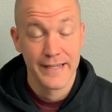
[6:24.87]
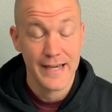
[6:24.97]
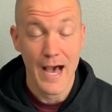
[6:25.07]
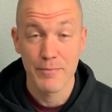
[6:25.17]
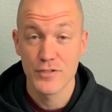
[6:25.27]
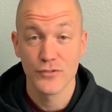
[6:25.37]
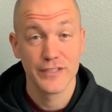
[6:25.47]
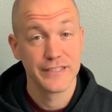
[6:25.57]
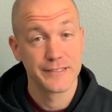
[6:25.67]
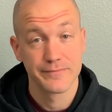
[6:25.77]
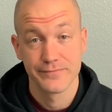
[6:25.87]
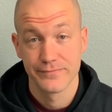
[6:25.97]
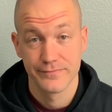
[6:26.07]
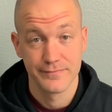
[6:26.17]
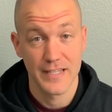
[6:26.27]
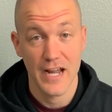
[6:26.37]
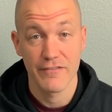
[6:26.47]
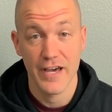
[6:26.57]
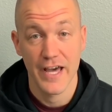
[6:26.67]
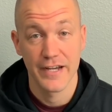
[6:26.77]
opportunities that I've
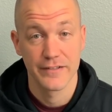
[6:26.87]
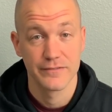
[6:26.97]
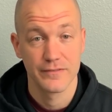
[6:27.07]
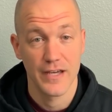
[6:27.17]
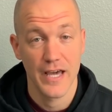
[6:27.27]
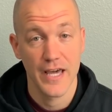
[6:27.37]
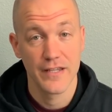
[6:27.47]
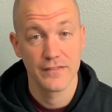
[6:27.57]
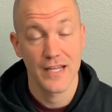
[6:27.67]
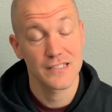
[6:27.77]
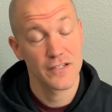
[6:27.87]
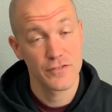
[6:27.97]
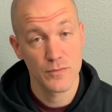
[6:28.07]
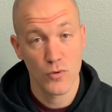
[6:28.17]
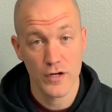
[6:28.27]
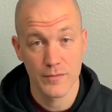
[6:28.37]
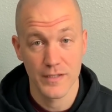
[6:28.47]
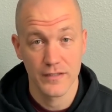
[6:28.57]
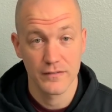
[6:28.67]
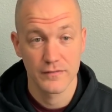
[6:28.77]
had. And that stuff is important to
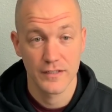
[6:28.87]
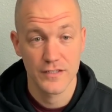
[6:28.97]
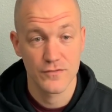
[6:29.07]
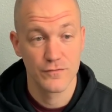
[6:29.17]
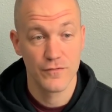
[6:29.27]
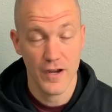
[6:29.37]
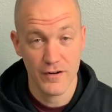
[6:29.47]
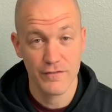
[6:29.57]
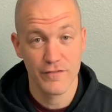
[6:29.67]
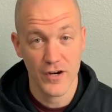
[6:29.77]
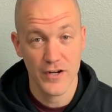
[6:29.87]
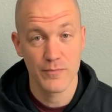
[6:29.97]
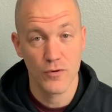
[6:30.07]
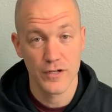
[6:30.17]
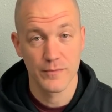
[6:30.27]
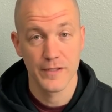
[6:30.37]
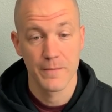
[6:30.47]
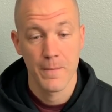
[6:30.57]
me. It's very, very important to me.